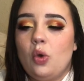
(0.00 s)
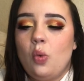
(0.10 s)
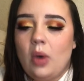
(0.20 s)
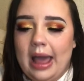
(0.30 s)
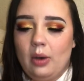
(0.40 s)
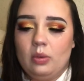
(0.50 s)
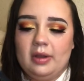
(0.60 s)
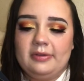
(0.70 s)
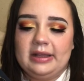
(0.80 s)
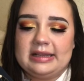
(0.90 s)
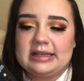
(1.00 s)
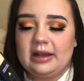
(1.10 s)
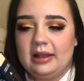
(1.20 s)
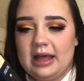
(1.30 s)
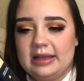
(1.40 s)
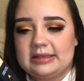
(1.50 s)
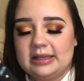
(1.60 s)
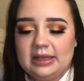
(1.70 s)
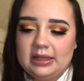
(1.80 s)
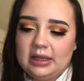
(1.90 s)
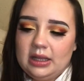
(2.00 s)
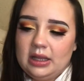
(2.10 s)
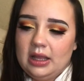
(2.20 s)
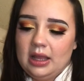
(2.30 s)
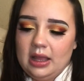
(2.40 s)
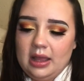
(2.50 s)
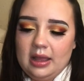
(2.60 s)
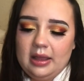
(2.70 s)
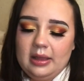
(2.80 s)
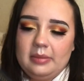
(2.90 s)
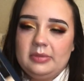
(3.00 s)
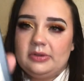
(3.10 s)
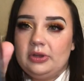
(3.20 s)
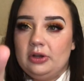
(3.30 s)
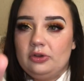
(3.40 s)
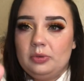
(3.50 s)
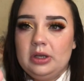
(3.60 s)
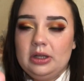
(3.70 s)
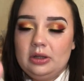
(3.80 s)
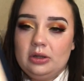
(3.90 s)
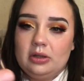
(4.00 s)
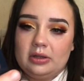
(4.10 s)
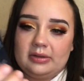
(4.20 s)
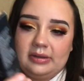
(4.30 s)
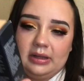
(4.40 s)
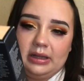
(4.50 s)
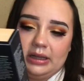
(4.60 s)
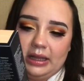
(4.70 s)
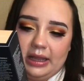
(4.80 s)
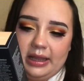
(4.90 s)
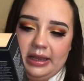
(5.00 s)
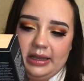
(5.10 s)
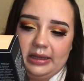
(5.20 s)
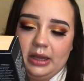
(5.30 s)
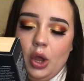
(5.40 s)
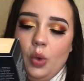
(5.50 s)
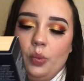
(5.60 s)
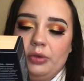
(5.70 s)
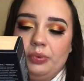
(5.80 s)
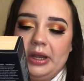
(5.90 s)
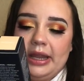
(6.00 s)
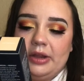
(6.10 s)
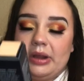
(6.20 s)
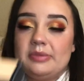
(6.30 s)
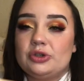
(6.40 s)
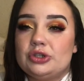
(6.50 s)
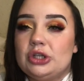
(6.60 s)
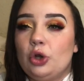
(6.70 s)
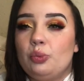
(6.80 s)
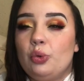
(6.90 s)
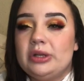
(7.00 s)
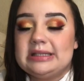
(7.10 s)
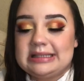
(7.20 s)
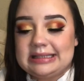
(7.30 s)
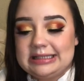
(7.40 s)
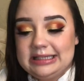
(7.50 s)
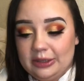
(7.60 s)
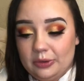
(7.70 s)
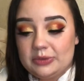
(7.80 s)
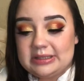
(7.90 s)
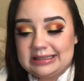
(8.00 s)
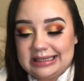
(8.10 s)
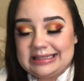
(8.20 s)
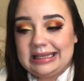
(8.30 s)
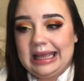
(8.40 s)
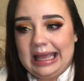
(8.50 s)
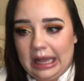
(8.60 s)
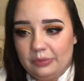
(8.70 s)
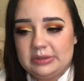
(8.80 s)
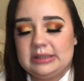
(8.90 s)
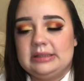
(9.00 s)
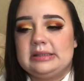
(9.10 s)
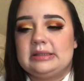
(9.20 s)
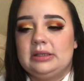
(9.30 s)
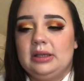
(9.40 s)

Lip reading: Wow, I feel like I said a lot. So here's what it looks like. 1.8 grams or 0.06 ounces.